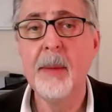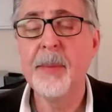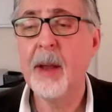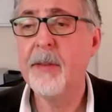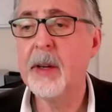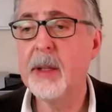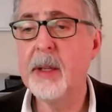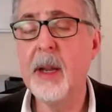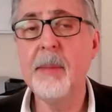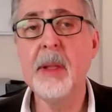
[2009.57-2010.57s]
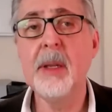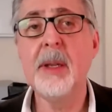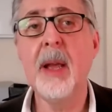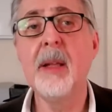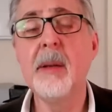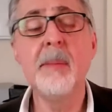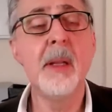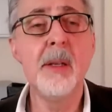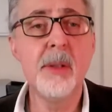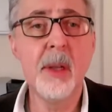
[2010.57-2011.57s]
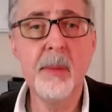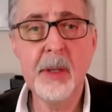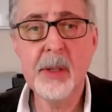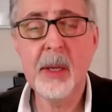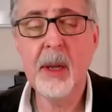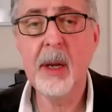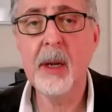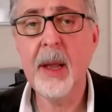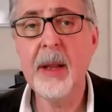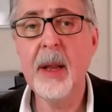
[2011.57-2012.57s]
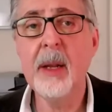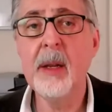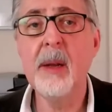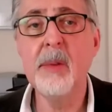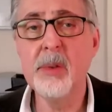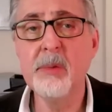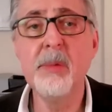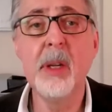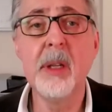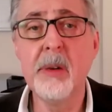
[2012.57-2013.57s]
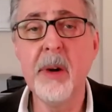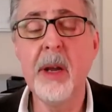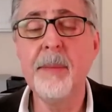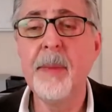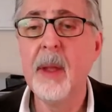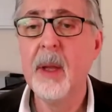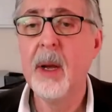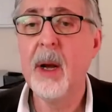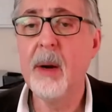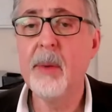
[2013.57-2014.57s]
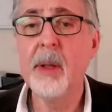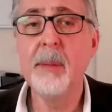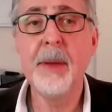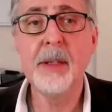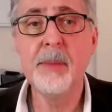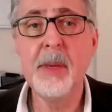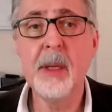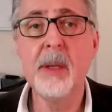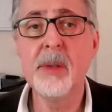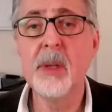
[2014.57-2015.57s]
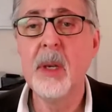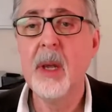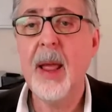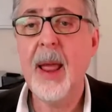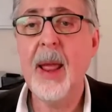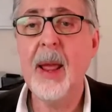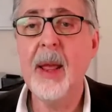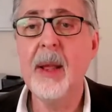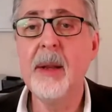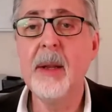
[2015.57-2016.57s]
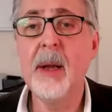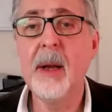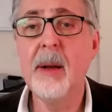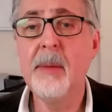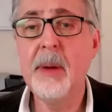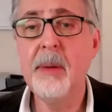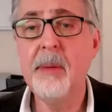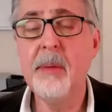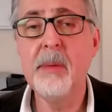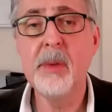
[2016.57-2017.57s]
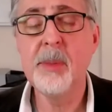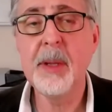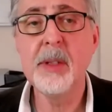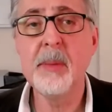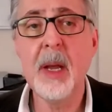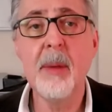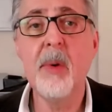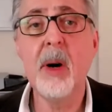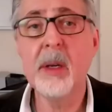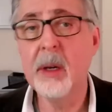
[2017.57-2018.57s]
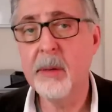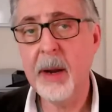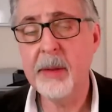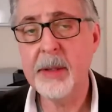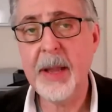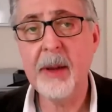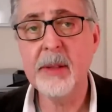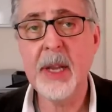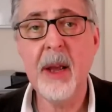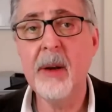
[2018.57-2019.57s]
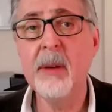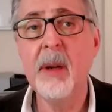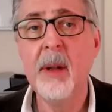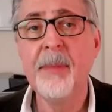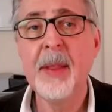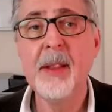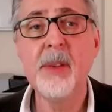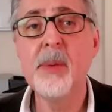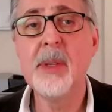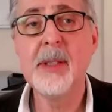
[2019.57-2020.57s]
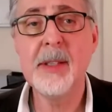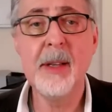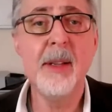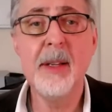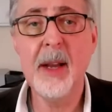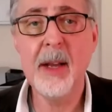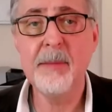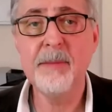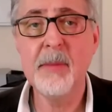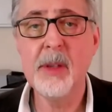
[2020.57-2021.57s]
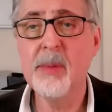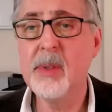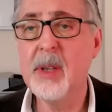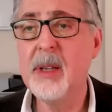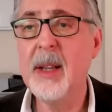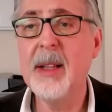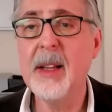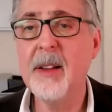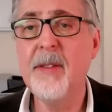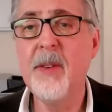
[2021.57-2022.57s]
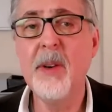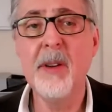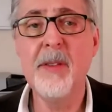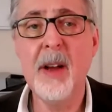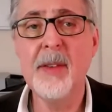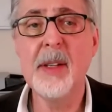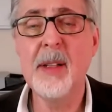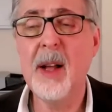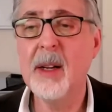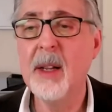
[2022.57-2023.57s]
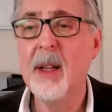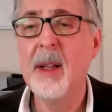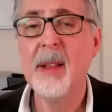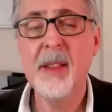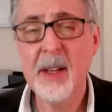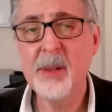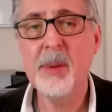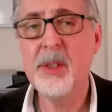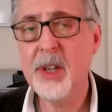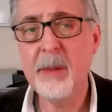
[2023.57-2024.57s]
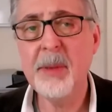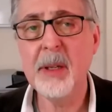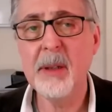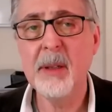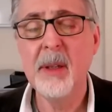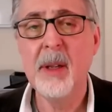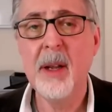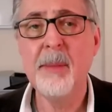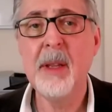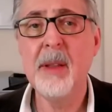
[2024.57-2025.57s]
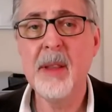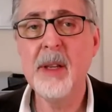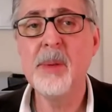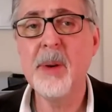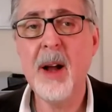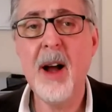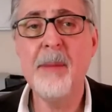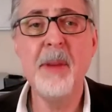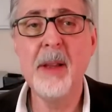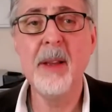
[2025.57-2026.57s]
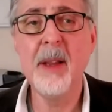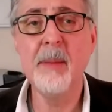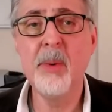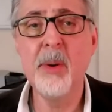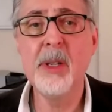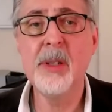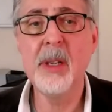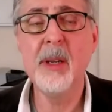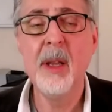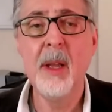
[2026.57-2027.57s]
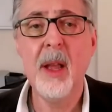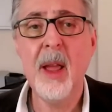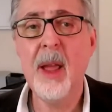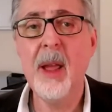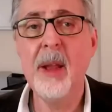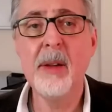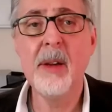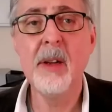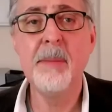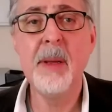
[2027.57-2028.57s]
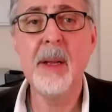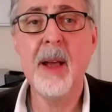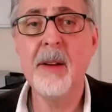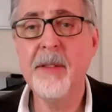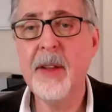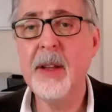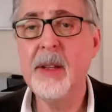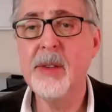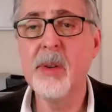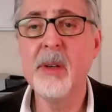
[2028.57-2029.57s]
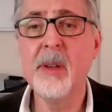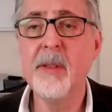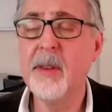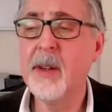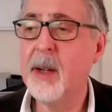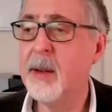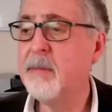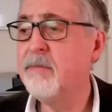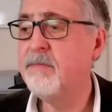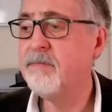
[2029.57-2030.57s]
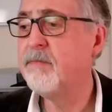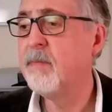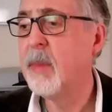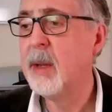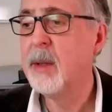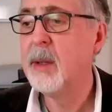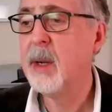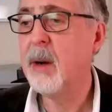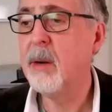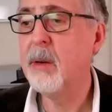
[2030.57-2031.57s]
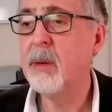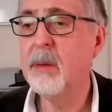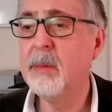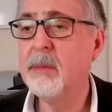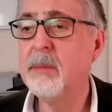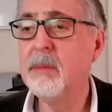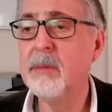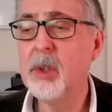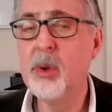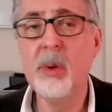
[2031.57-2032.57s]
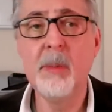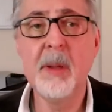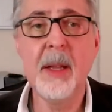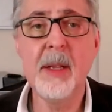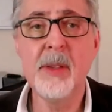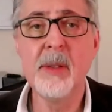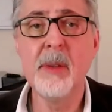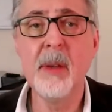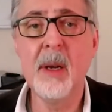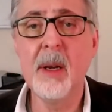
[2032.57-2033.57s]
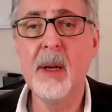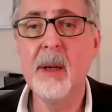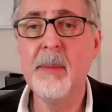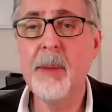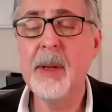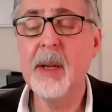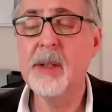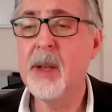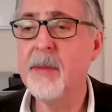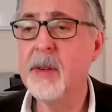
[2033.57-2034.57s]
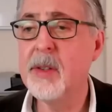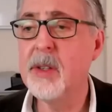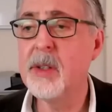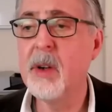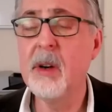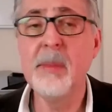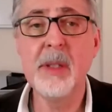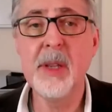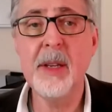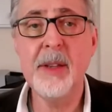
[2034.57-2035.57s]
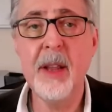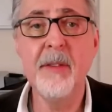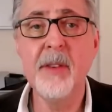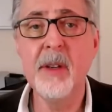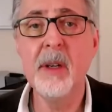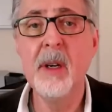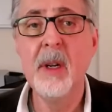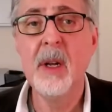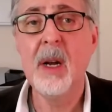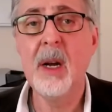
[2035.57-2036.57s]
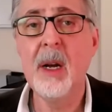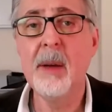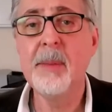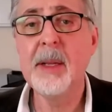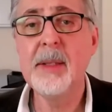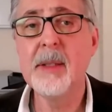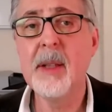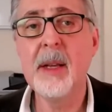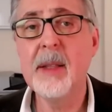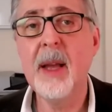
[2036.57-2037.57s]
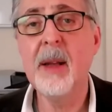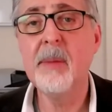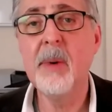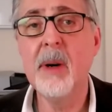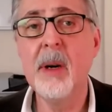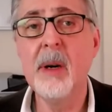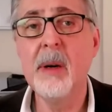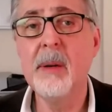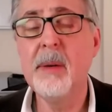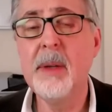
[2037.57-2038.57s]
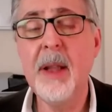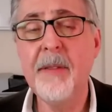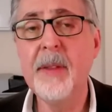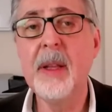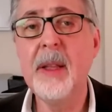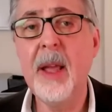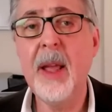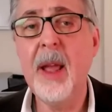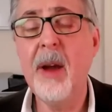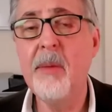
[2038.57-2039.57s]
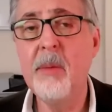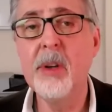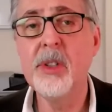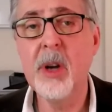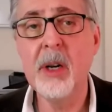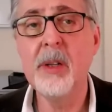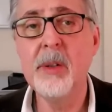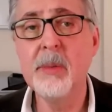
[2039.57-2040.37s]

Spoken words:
I forget the name of the Italian place that we ate at. It was really great. One of the best meals. And we spent some time walking around the downtown. This was a Sunday night. This was Sunday, like at 4 or 5 o'clock. Things were jumping. I mean, things were hopping in Boise, and it could have been out of any sort of, cool place, maybe not San Francisco, but say Denver, places like that, where definitely they were starting to